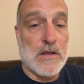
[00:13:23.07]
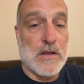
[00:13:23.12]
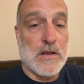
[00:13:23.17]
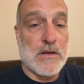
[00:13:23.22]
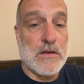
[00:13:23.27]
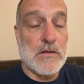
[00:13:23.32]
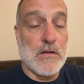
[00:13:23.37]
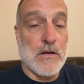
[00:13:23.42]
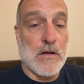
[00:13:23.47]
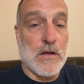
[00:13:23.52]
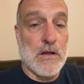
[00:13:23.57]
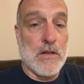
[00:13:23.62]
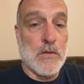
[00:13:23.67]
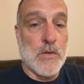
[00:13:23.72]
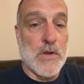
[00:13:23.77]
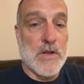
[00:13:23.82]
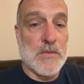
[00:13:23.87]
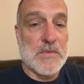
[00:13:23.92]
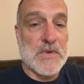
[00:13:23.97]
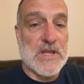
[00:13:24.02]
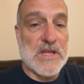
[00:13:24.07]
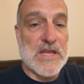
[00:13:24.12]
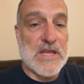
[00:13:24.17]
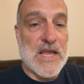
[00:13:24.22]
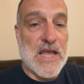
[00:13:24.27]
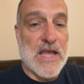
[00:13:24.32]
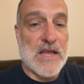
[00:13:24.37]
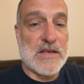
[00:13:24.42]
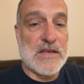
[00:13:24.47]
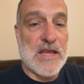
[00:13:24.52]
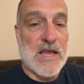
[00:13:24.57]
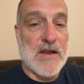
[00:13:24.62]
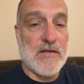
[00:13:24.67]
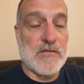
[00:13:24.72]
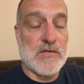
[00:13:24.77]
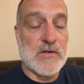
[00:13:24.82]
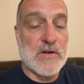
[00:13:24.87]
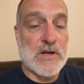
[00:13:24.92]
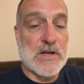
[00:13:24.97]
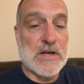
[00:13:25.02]
And you go all the way up to the Yak
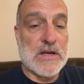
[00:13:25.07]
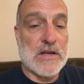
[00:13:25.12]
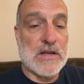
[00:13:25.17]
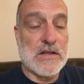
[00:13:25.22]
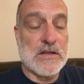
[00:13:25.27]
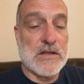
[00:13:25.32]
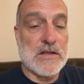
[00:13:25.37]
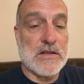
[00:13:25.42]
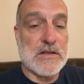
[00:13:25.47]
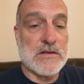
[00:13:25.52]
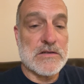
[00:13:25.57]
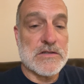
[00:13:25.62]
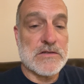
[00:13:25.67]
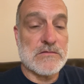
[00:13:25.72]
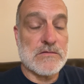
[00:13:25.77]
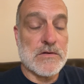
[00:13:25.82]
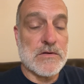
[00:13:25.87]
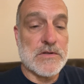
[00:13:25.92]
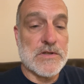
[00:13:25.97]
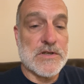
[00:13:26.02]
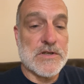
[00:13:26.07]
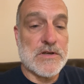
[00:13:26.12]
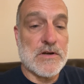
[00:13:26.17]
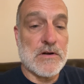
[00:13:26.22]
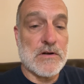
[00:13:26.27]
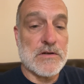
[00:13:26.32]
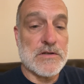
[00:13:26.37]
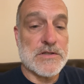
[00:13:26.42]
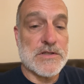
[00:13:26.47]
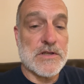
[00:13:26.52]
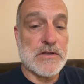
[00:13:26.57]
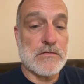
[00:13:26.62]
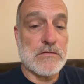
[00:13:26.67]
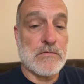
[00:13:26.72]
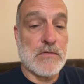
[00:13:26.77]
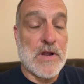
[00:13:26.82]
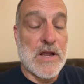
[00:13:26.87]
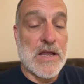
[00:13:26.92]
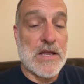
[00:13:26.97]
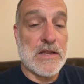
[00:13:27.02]
Tavern, and then there's a road that turns to the
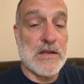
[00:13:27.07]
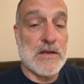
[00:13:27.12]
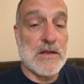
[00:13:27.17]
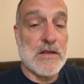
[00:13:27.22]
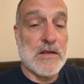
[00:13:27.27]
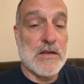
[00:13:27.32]
right